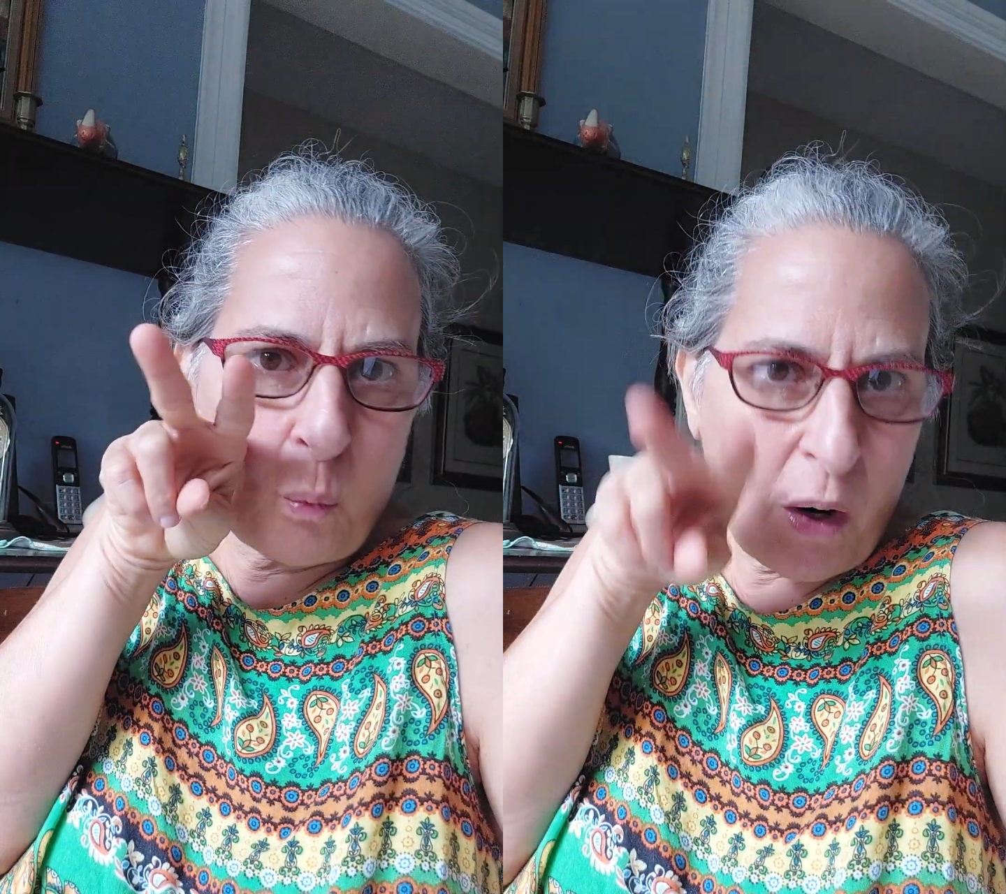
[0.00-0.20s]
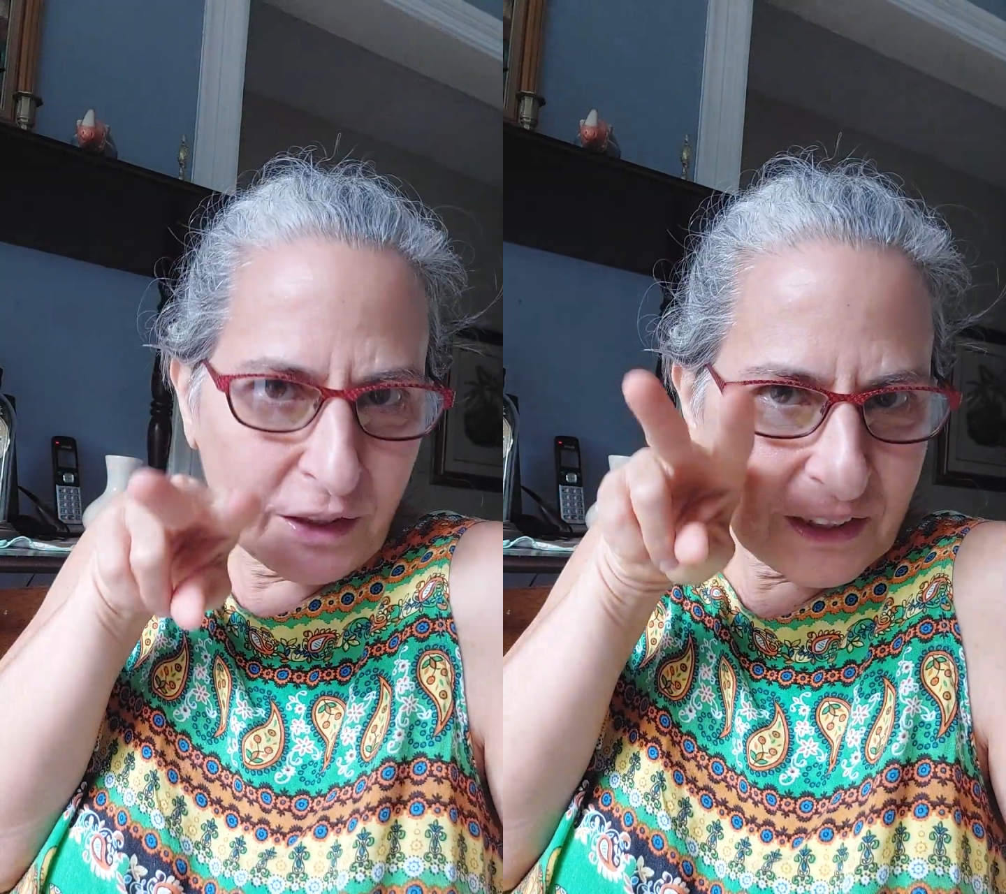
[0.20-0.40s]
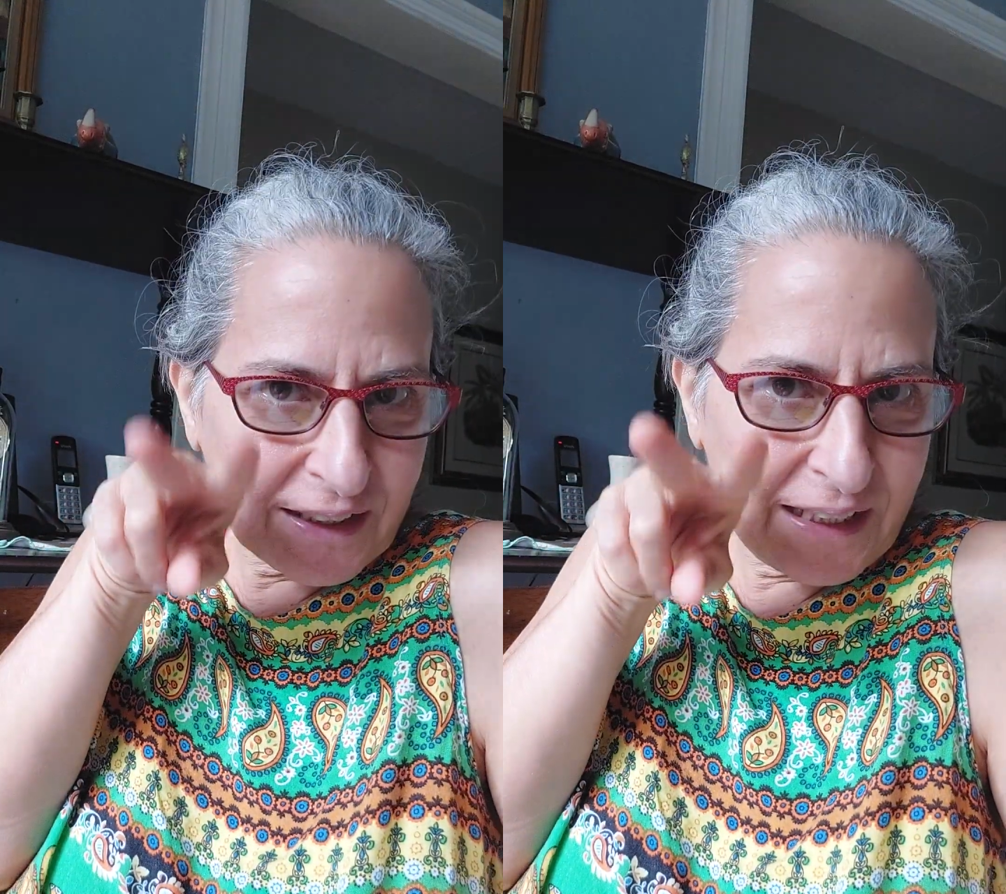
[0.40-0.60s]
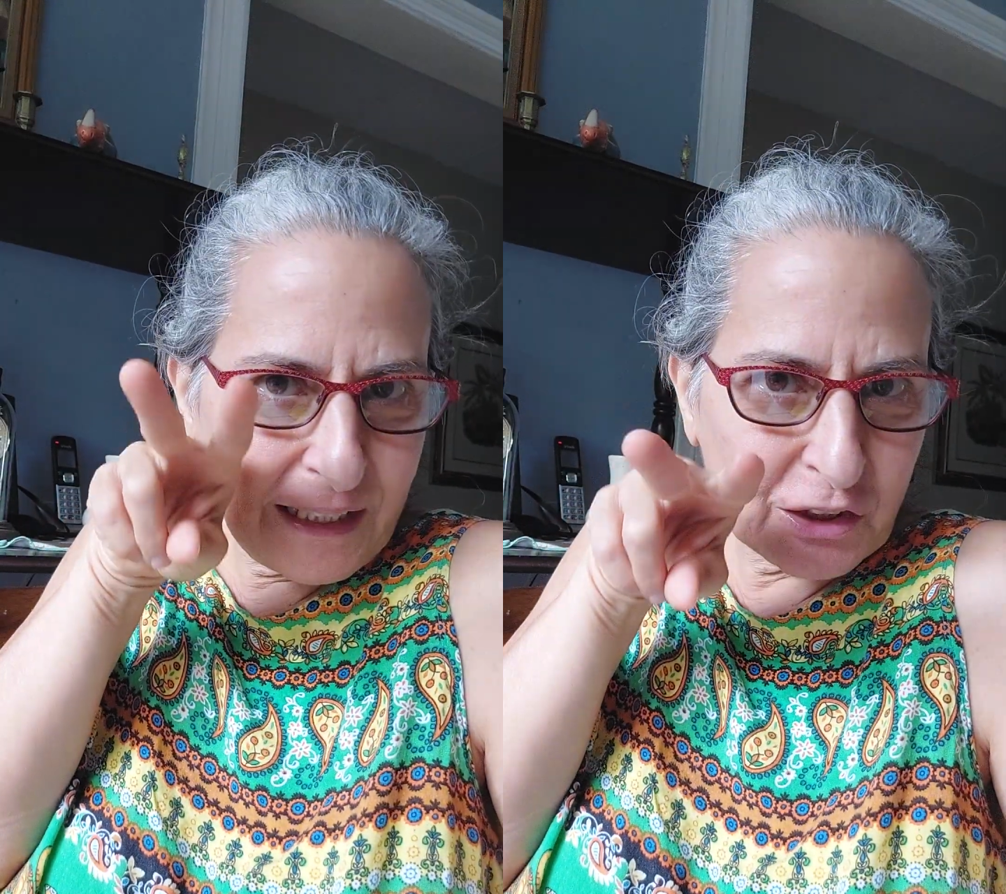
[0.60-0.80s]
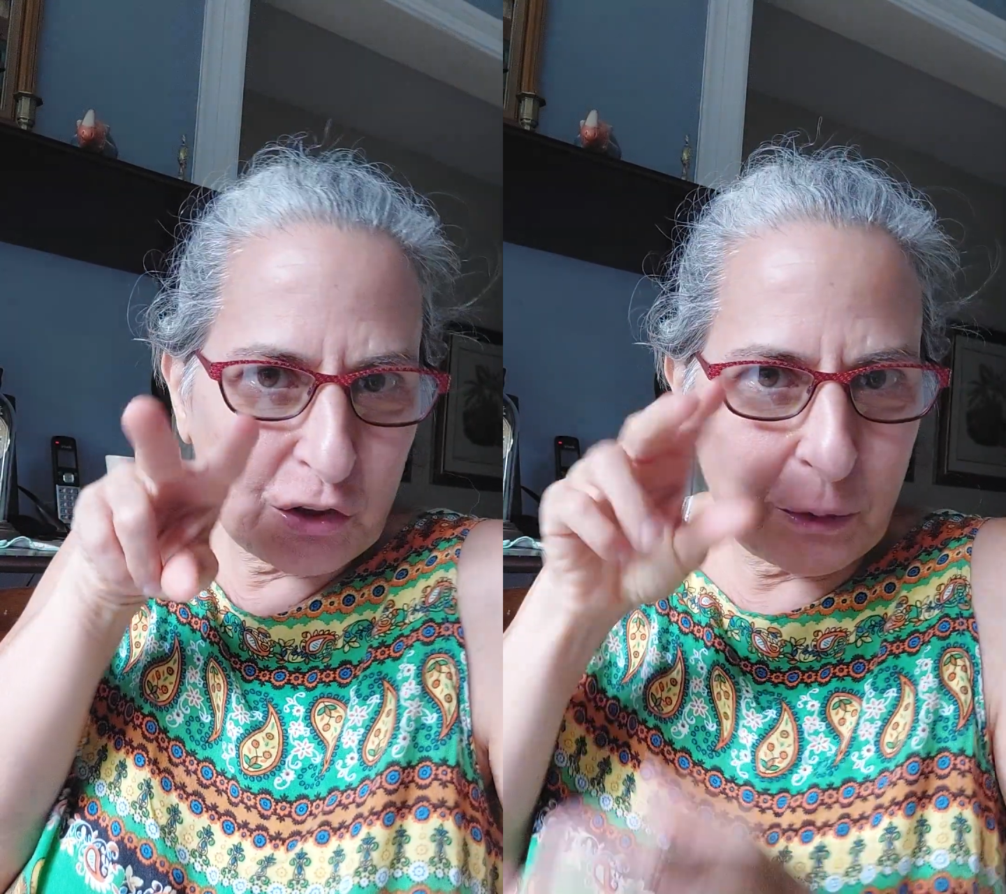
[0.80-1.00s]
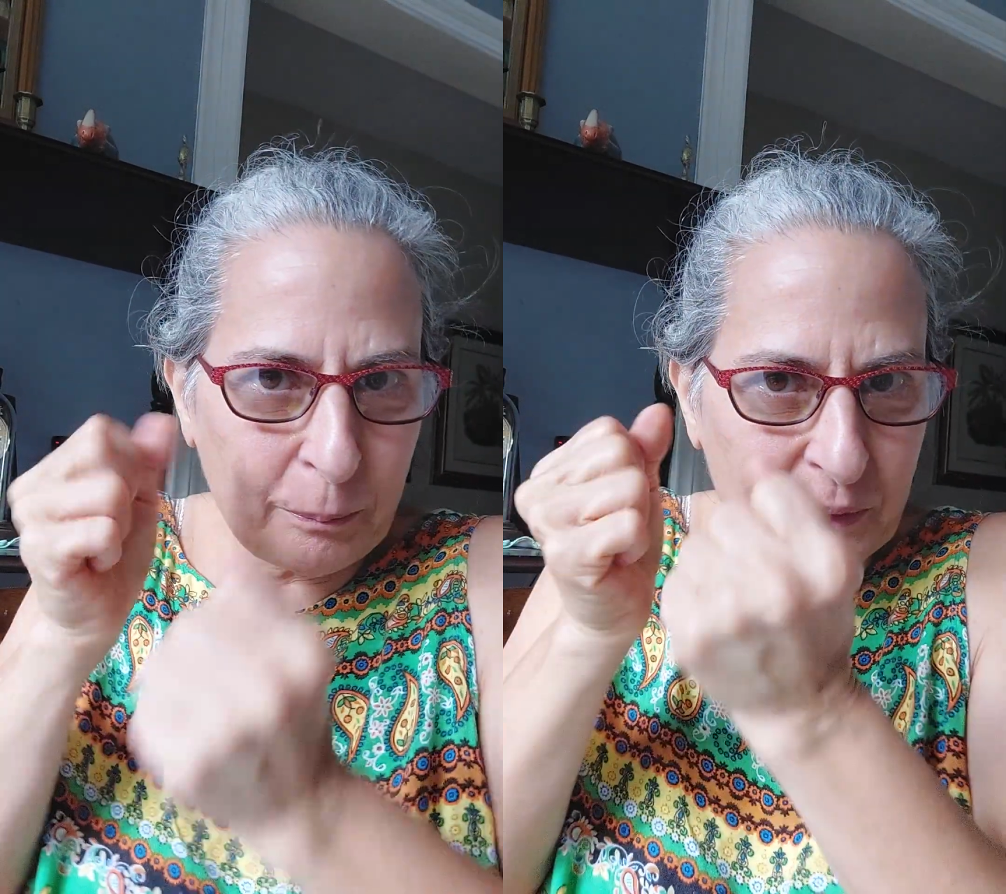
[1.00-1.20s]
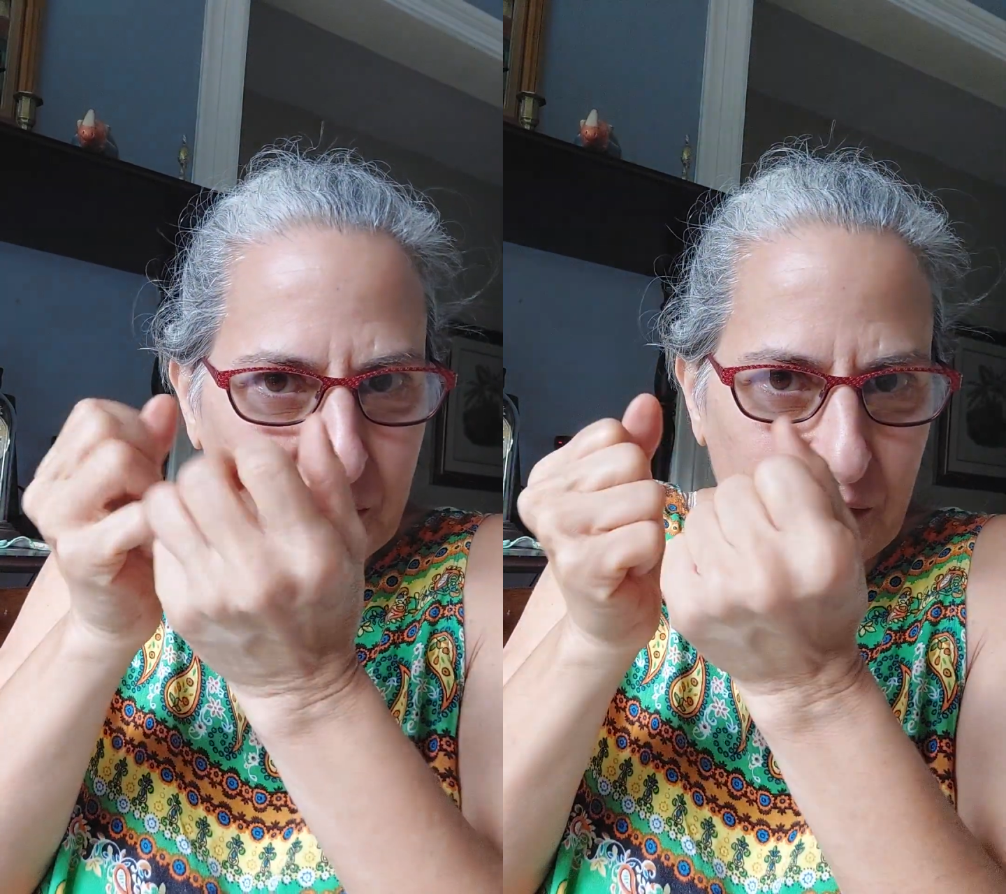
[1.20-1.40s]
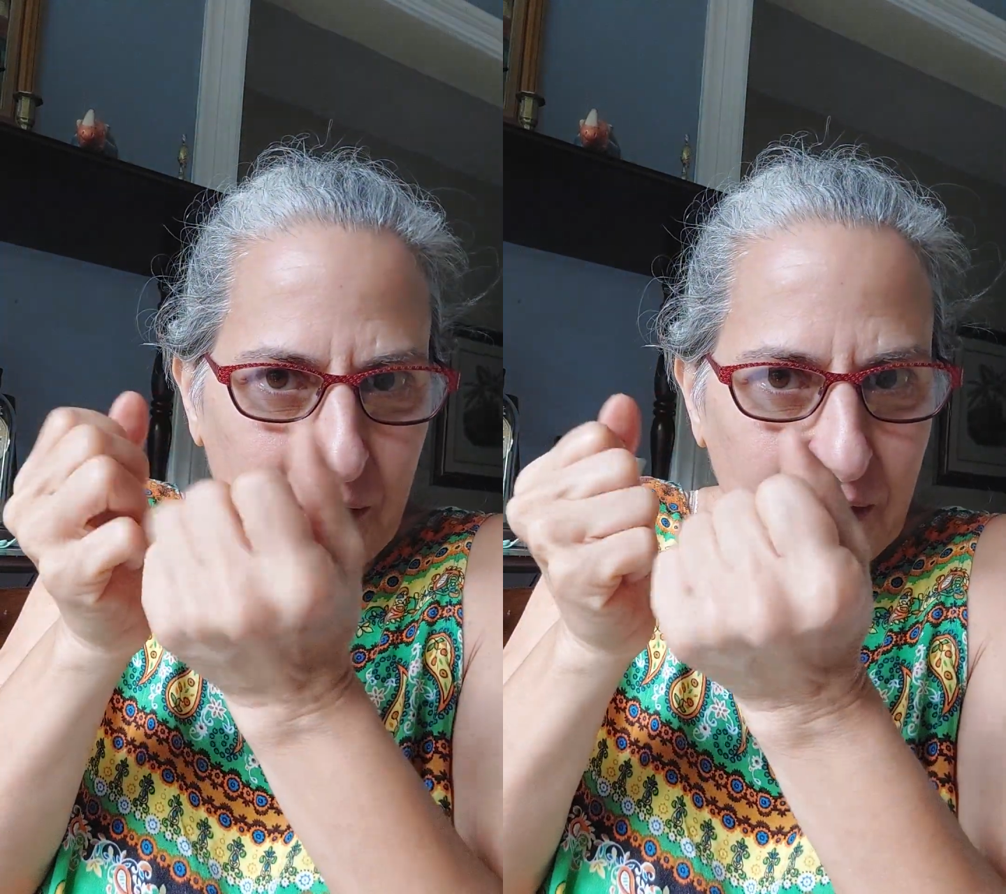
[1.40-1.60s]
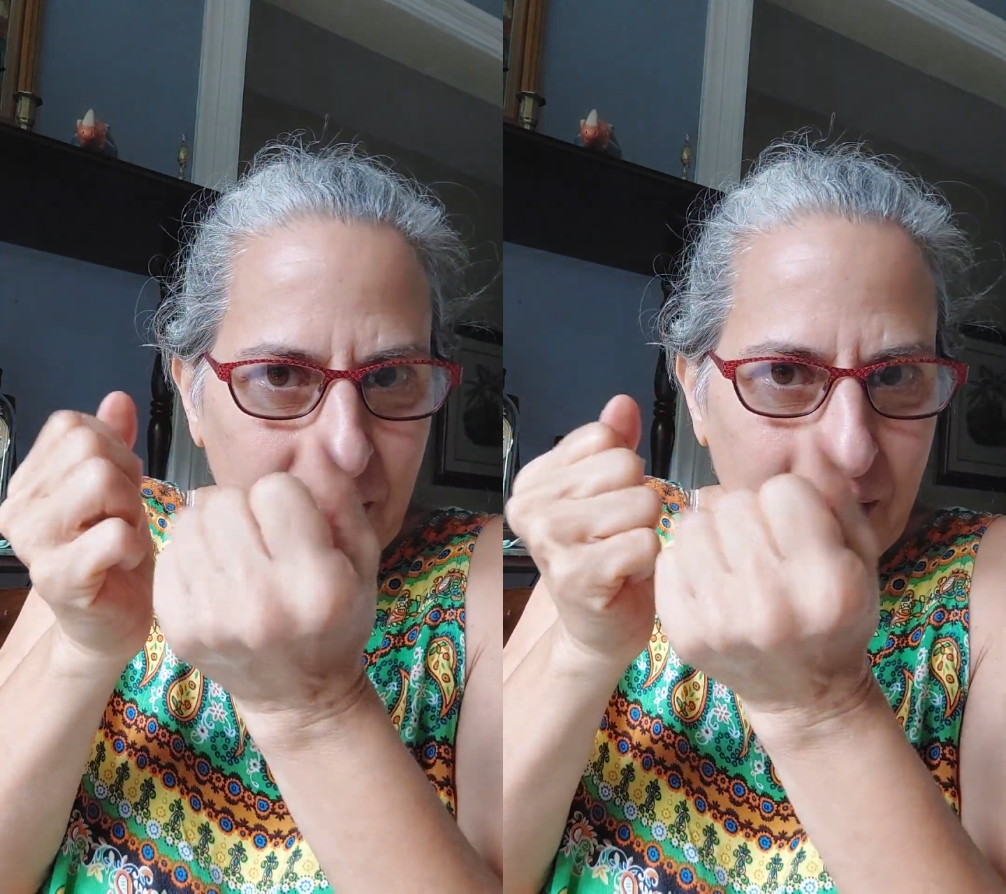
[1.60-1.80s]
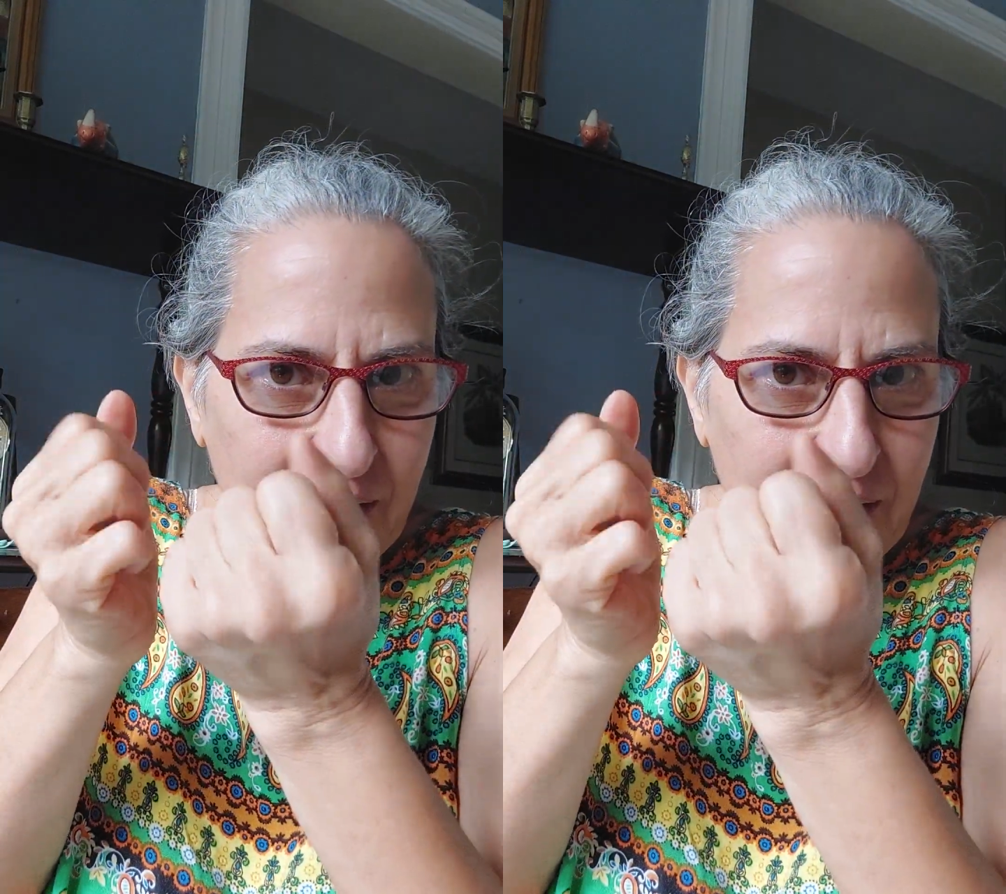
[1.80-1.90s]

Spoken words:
watch the interpreter